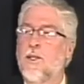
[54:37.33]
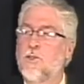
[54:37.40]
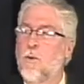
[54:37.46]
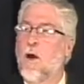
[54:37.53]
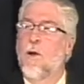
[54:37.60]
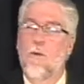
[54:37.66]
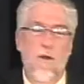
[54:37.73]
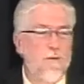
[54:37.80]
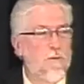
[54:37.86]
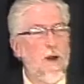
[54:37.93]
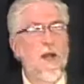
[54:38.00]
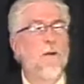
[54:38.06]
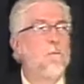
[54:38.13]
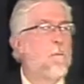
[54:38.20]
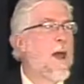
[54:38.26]
That's why we
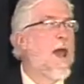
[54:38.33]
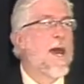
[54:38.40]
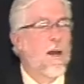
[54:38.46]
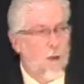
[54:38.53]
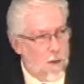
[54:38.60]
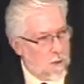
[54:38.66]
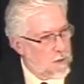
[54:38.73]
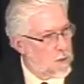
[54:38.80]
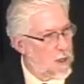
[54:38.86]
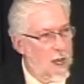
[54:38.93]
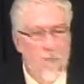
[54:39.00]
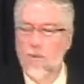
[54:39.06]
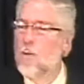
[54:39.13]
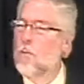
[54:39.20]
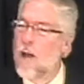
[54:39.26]
find battles
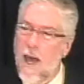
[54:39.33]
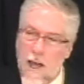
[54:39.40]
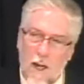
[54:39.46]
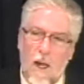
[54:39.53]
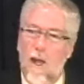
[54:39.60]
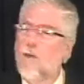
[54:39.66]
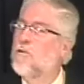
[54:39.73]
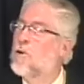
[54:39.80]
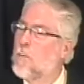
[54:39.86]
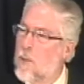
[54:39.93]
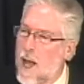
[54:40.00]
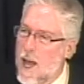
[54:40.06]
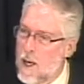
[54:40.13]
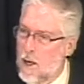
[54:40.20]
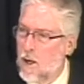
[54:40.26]
after battle after
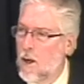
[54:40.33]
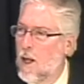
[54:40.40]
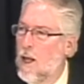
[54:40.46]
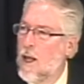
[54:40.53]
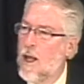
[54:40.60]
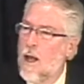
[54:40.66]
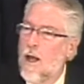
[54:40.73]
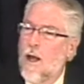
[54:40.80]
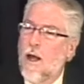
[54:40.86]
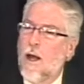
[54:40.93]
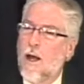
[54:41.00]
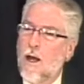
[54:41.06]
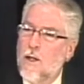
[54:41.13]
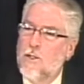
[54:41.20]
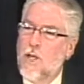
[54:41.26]
battle
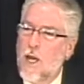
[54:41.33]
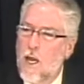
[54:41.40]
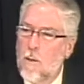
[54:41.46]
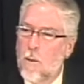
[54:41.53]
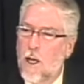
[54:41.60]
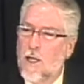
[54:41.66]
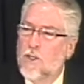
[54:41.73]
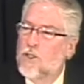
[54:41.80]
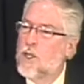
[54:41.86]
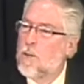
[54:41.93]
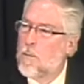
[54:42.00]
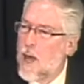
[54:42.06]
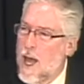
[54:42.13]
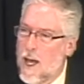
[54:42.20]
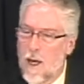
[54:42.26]
taking place in the
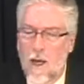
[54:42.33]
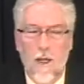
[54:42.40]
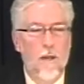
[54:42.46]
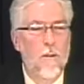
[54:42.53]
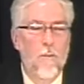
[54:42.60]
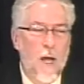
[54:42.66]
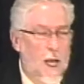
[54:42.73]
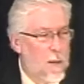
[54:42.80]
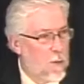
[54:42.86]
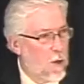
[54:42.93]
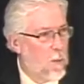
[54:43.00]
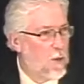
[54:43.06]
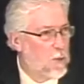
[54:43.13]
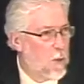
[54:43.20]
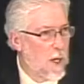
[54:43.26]

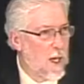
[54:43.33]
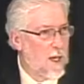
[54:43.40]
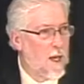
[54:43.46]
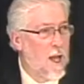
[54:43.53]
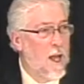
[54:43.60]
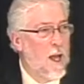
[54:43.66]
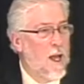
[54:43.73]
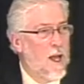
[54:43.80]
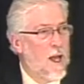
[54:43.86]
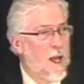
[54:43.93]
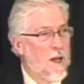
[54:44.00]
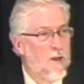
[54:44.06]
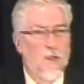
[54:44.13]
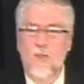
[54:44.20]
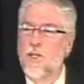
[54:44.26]
Bible between
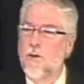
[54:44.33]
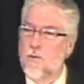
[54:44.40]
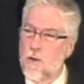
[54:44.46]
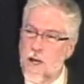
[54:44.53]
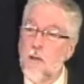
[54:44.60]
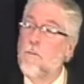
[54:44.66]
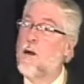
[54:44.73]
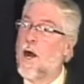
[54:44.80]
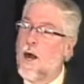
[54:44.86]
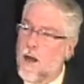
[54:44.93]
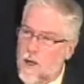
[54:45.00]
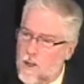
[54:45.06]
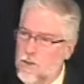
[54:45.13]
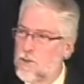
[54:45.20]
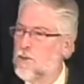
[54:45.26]
these different
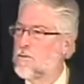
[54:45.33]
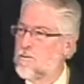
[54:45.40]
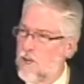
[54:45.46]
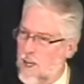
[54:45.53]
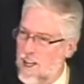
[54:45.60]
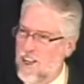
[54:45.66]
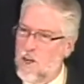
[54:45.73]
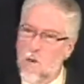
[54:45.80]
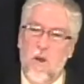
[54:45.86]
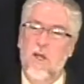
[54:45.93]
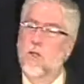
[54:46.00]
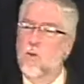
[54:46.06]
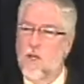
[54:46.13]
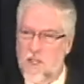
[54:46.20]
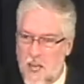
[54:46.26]
empires
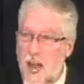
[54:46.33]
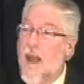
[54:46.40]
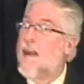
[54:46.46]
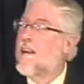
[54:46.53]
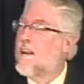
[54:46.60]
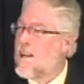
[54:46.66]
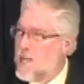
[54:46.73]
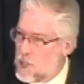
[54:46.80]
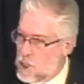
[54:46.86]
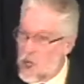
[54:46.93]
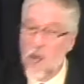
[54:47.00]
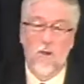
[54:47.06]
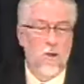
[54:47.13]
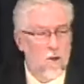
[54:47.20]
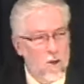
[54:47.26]
going to attack each
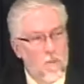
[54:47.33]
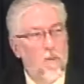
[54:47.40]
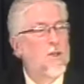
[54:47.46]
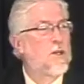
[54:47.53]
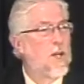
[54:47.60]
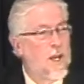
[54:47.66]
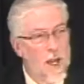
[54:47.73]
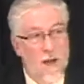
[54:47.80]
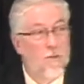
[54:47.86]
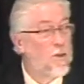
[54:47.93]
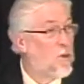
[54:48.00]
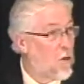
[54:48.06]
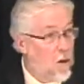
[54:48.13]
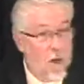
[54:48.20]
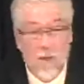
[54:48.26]
other, but they have to
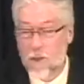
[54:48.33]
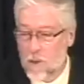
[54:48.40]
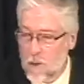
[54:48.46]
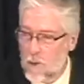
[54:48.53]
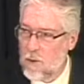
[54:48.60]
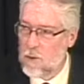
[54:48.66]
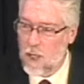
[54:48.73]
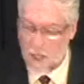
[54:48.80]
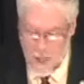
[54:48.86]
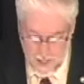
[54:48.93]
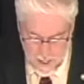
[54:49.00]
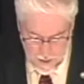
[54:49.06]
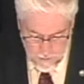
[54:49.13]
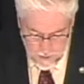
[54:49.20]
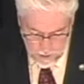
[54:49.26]
cross through the land of